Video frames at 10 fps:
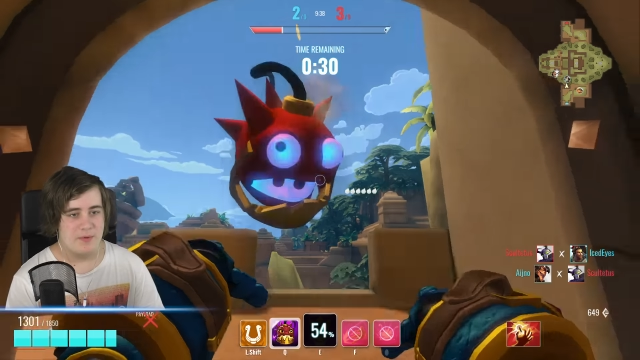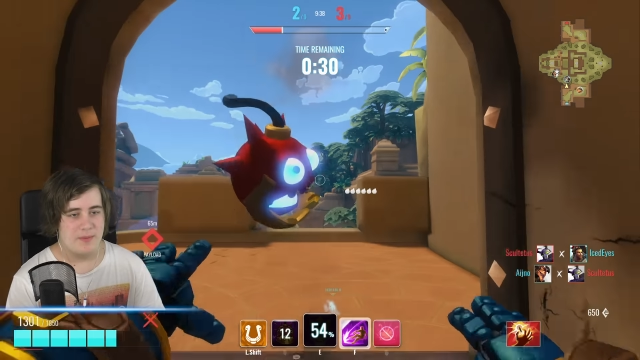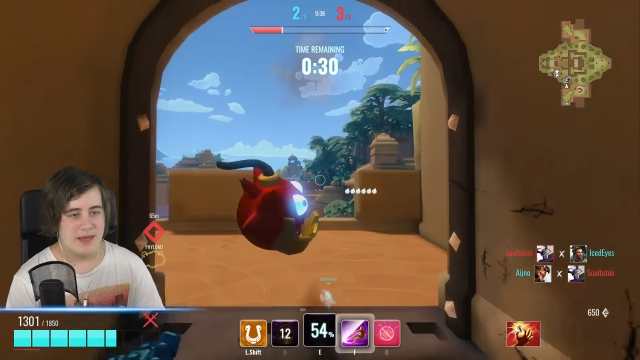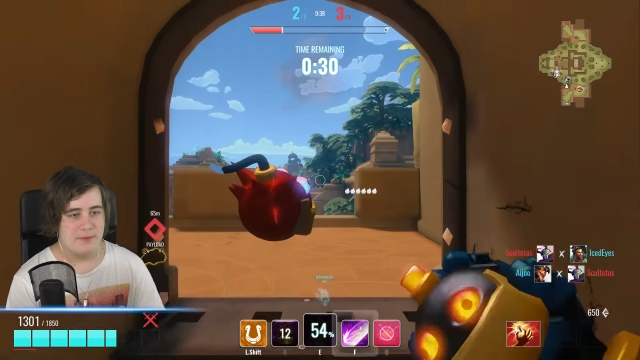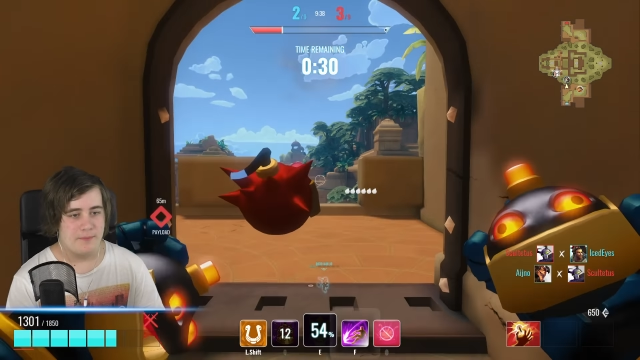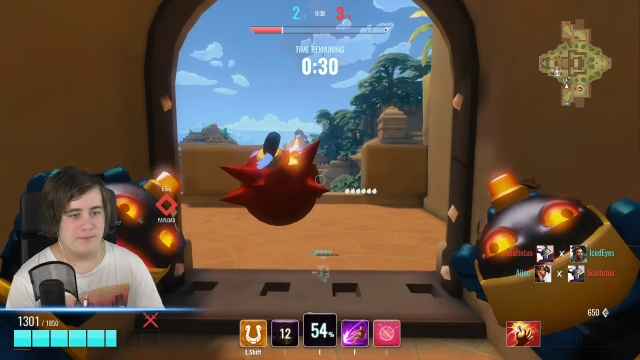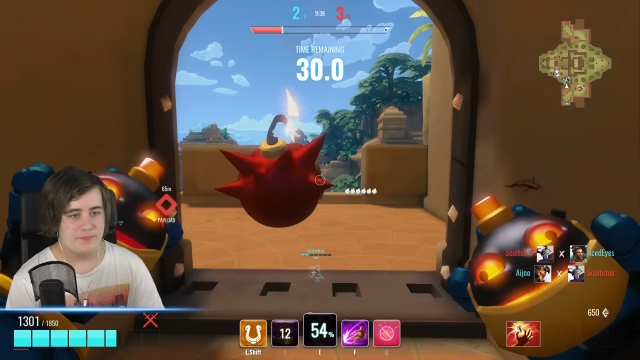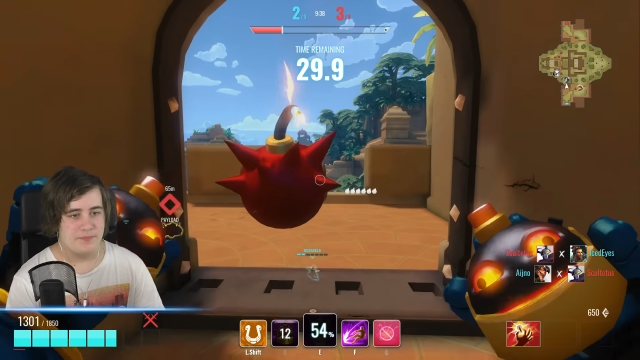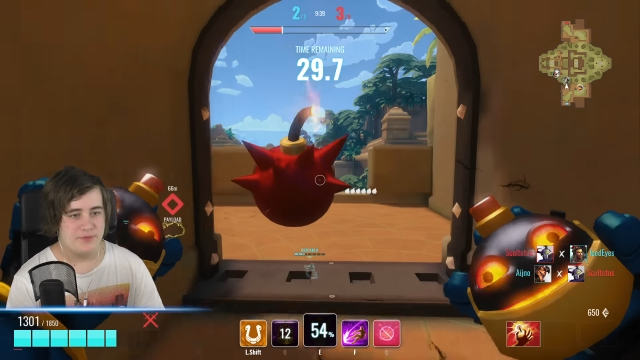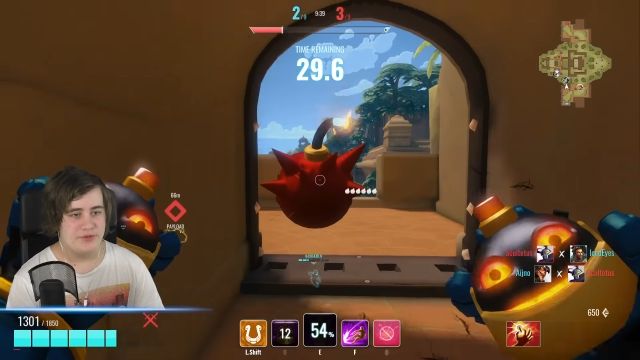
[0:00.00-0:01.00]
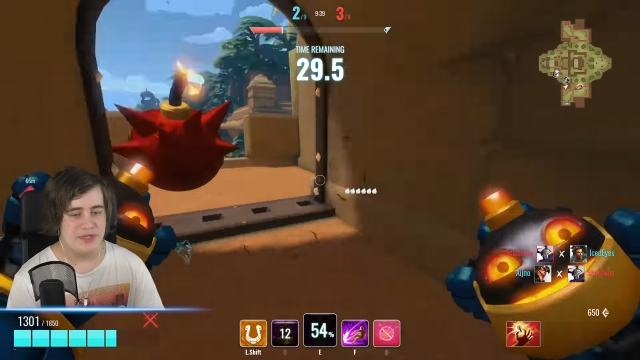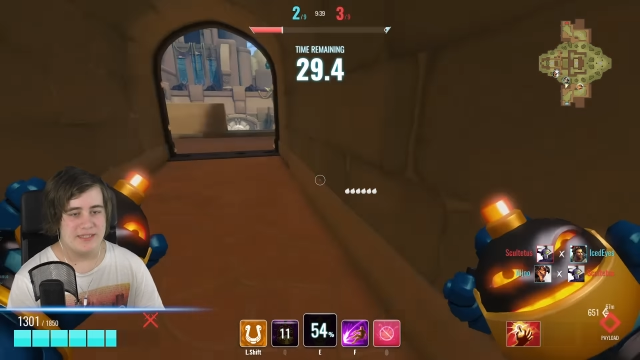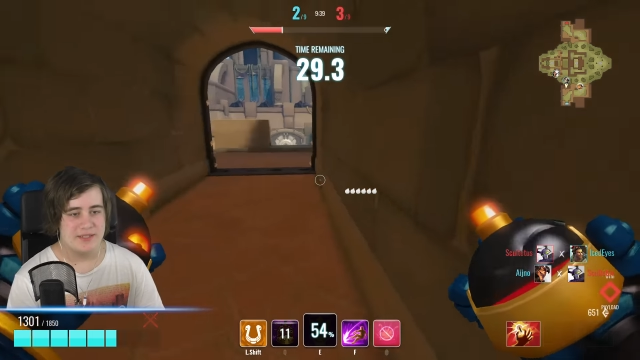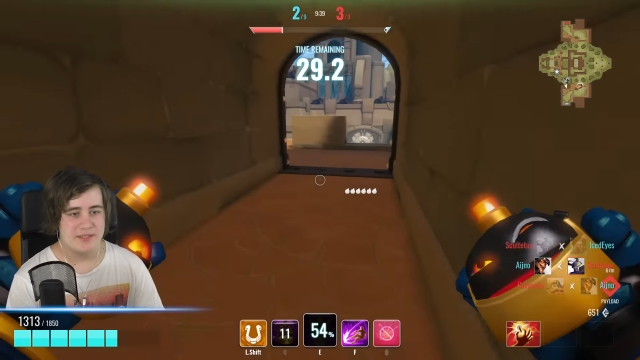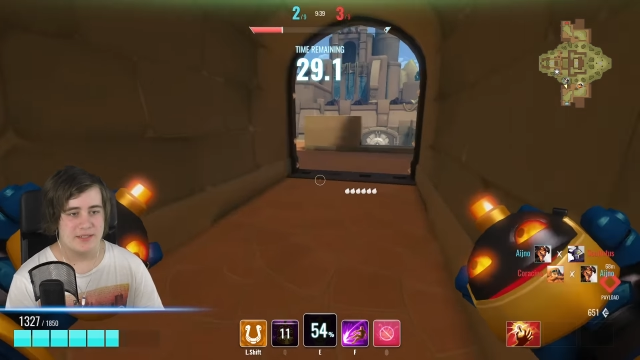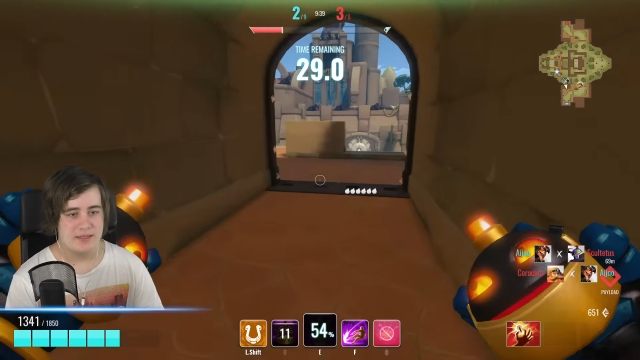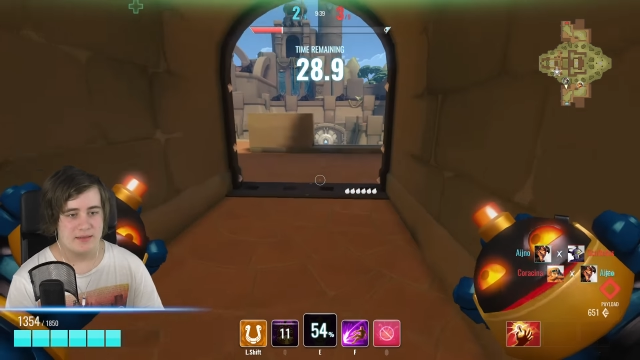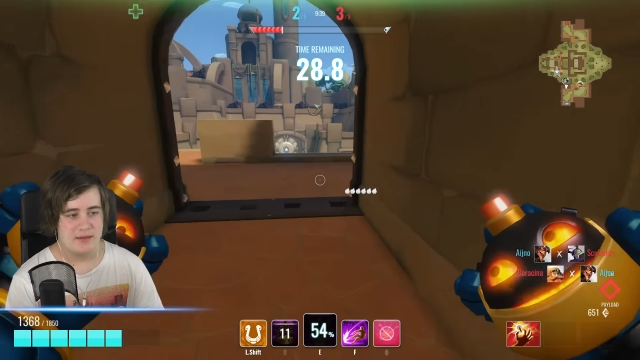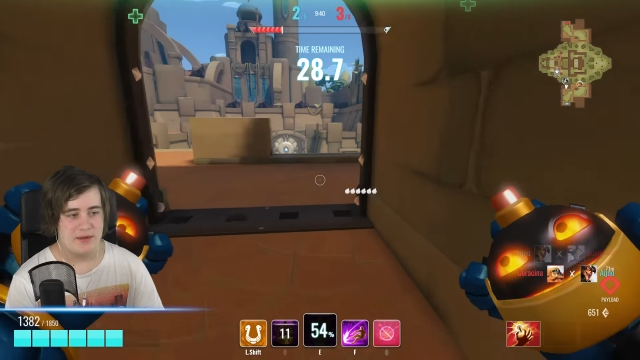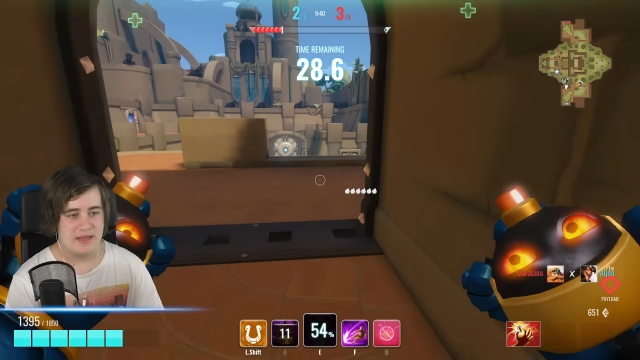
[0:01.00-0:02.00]
bomb out. Jesus.
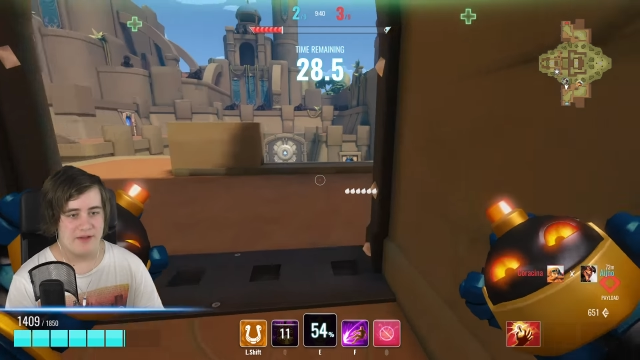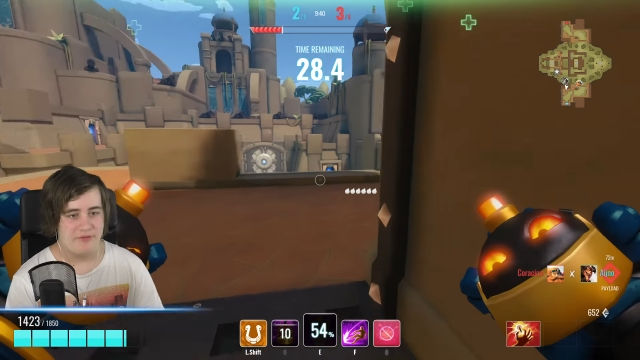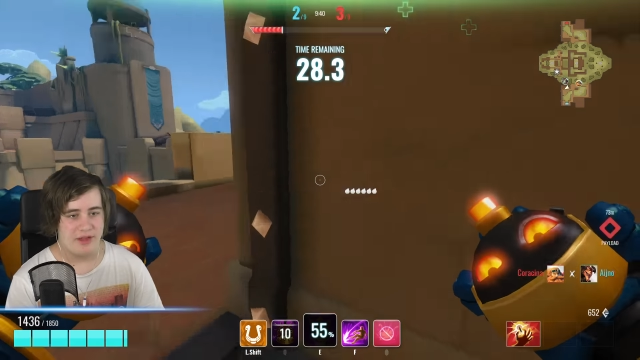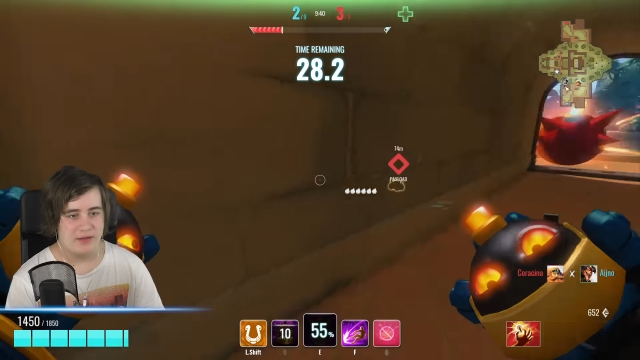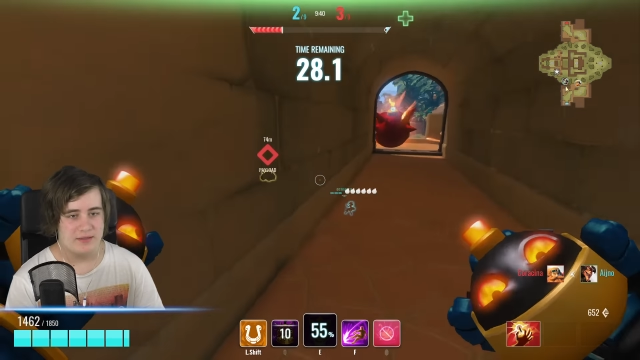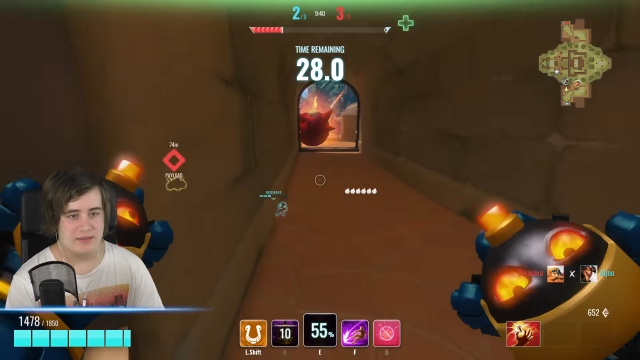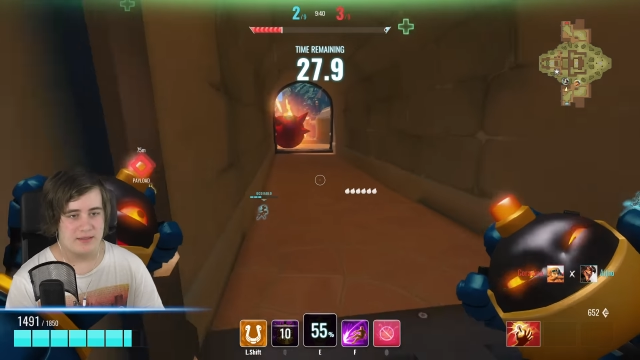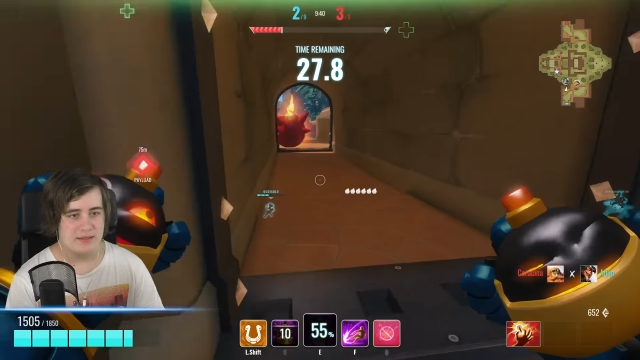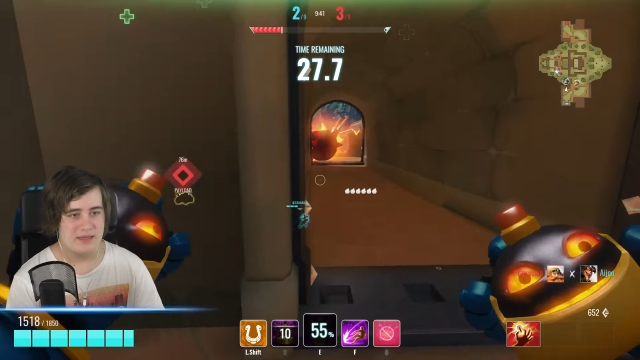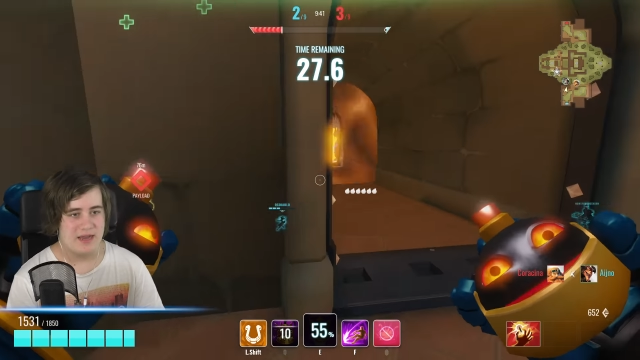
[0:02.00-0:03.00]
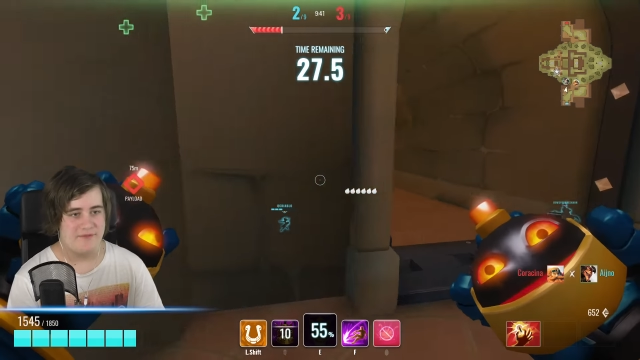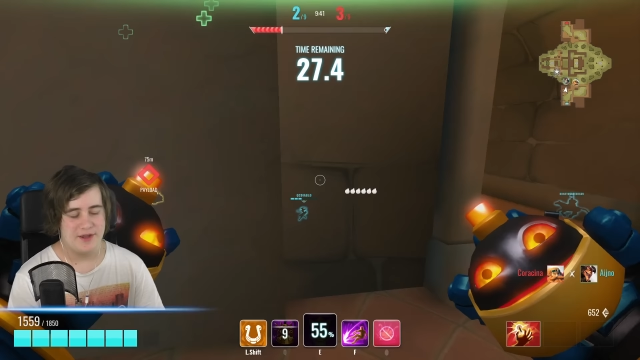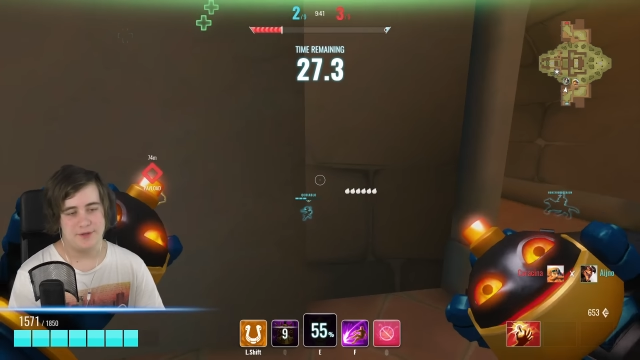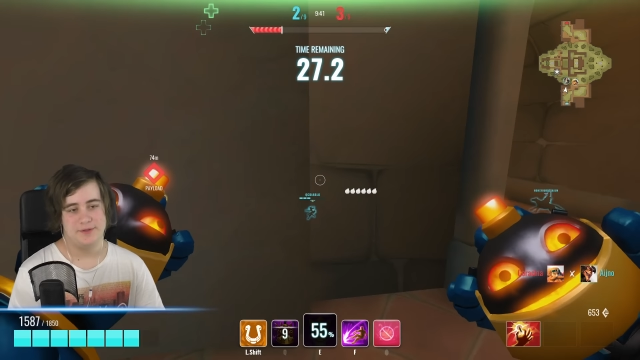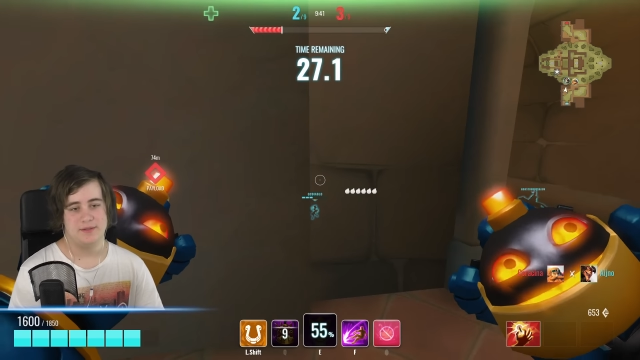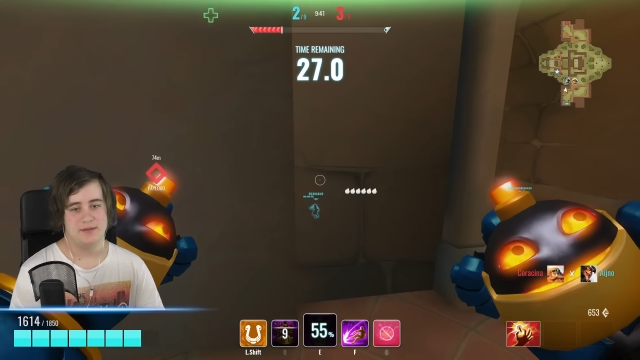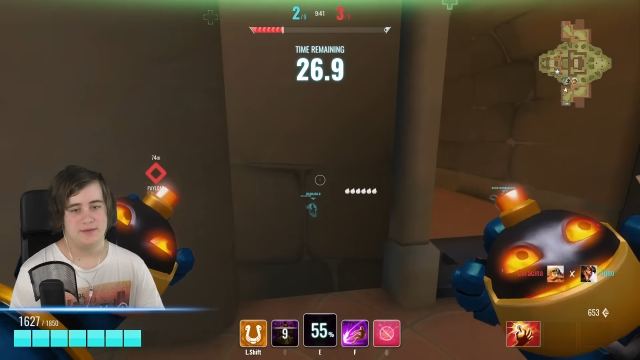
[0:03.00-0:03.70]
Okay, that failed. That failed.